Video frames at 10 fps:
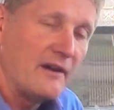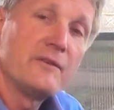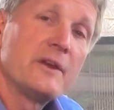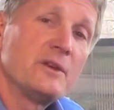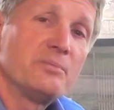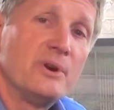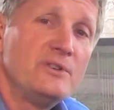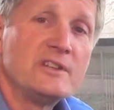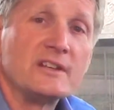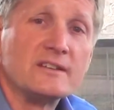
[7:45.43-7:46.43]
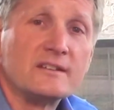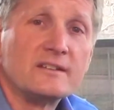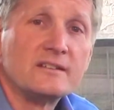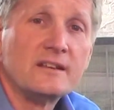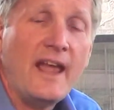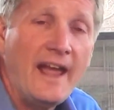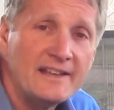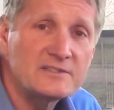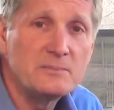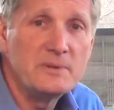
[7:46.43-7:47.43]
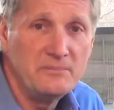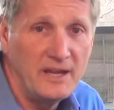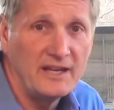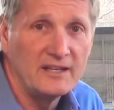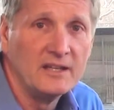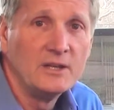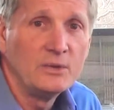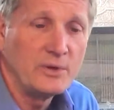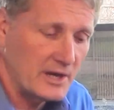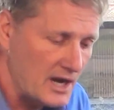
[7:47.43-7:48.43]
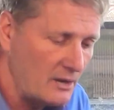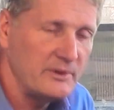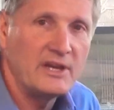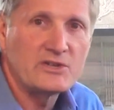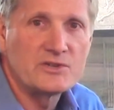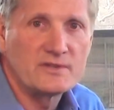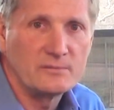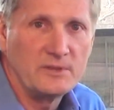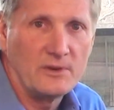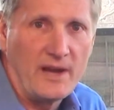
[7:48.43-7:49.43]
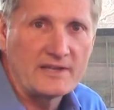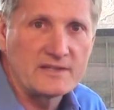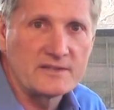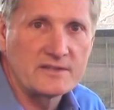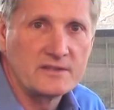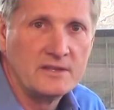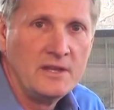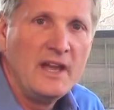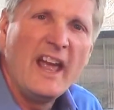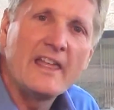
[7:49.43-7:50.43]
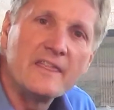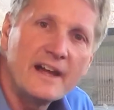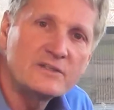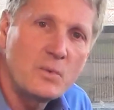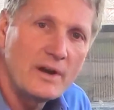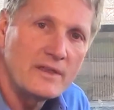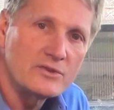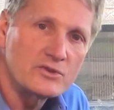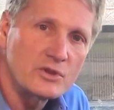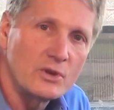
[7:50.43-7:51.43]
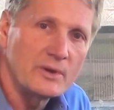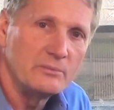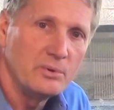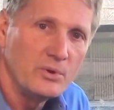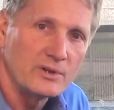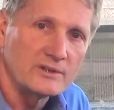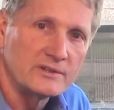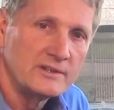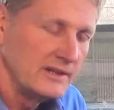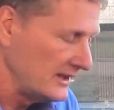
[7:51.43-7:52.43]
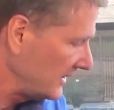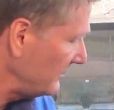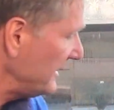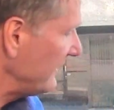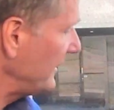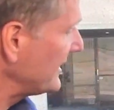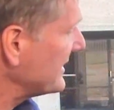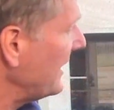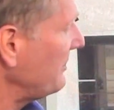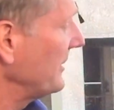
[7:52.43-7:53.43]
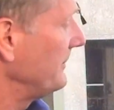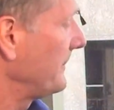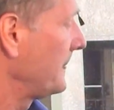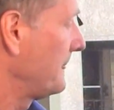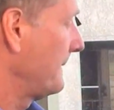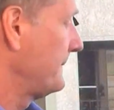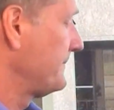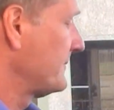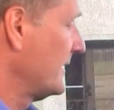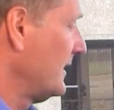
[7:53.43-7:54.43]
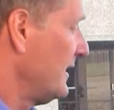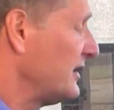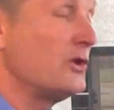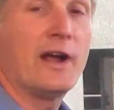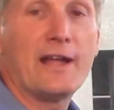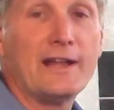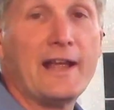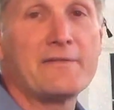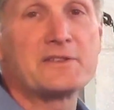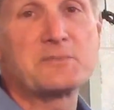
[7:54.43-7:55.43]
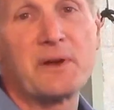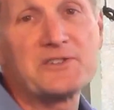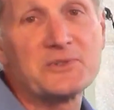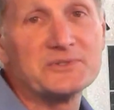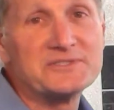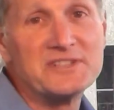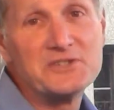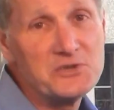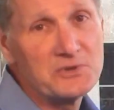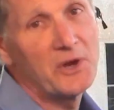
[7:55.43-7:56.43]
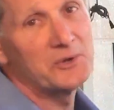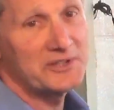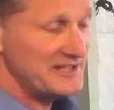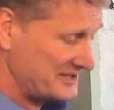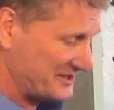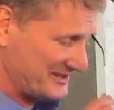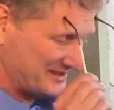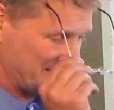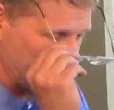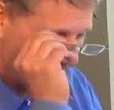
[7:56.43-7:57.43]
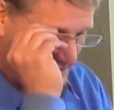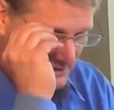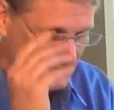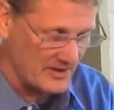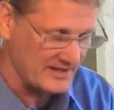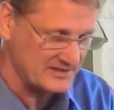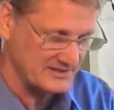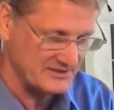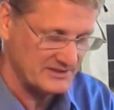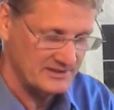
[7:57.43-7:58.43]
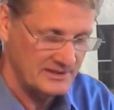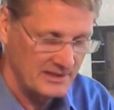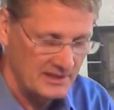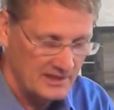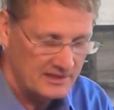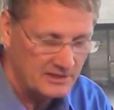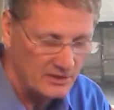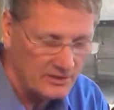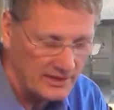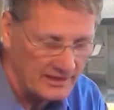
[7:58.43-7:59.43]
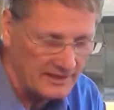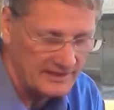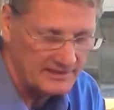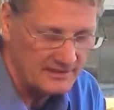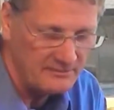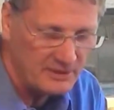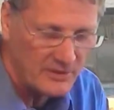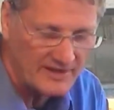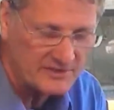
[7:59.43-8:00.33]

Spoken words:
Every other protein has to be made with combinations of amino acids. And that's why they're so important. Let me give an example. You know, I kind of have this special did you know list about amino acids. You know, amino